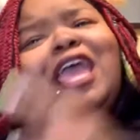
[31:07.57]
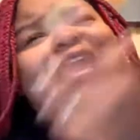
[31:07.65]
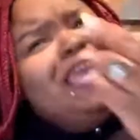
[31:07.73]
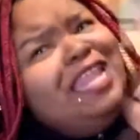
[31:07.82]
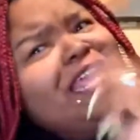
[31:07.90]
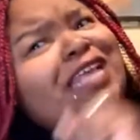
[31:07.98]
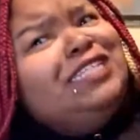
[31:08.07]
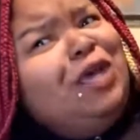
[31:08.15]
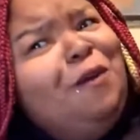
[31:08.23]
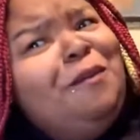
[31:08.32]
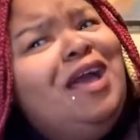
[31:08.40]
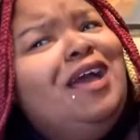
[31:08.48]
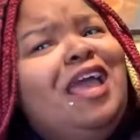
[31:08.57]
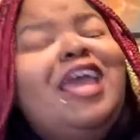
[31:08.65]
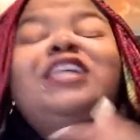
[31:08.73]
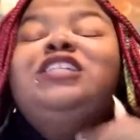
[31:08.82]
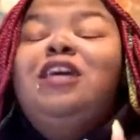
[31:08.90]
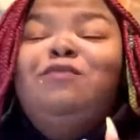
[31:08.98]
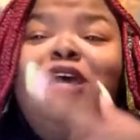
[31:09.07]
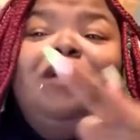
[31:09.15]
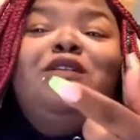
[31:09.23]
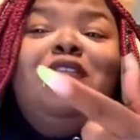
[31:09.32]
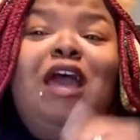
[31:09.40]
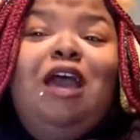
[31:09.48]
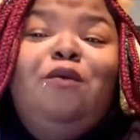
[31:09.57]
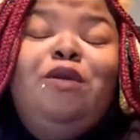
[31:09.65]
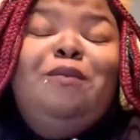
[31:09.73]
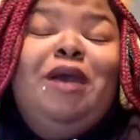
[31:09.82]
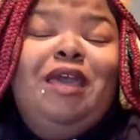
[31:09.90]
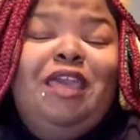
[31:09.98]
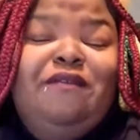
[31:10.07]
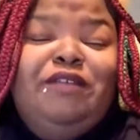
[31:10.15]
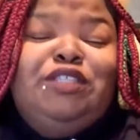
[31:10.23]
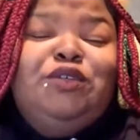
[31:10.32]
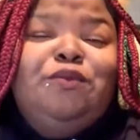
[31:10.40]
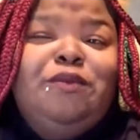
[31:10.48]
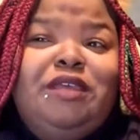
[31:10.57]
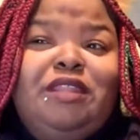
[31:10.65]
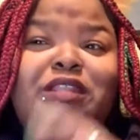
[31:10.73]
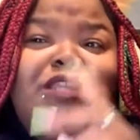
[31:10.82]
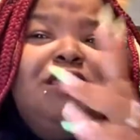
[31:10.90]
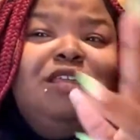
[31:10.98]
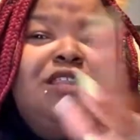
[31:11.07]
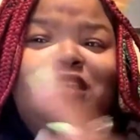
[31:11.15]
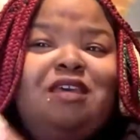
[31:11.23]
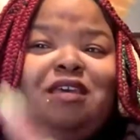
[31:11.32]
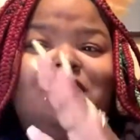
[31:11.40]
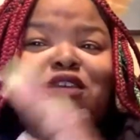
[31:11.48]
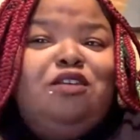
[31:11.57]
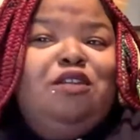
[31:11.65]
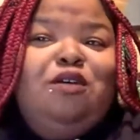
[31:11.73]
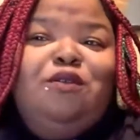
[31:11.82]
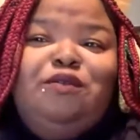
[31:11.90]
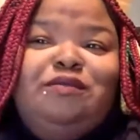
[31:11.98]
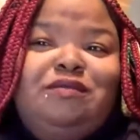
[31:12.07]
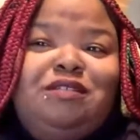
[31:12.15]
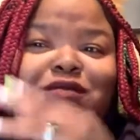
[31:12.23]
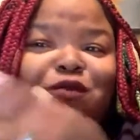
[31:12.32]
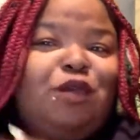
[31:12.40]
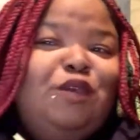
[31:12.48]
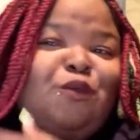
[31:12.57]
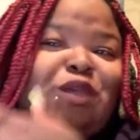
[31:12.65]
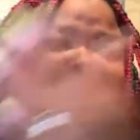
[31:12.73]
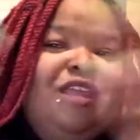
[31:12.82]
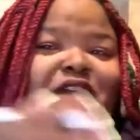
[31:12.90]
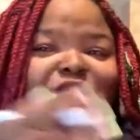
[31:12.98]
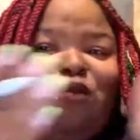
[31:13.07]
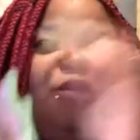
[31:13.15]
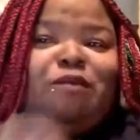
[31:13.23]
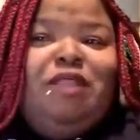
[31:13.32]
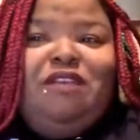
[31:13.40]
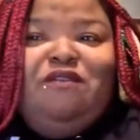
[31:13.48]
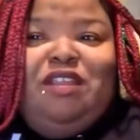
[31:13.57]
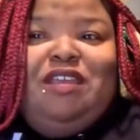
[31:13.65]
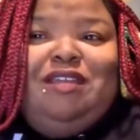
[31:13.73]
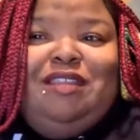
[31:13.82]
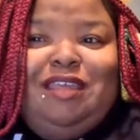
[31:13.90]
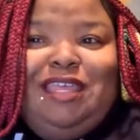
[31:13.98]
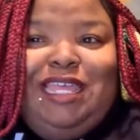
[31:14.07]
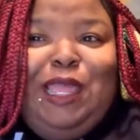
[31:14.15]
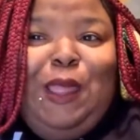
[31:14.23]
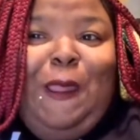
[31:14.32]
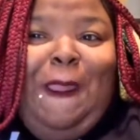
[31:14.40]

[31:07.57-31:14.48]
It is on mine. Actually, I'm not gonna lie. I wouldn't mind having two men, and then, you know, we can have a woman every now.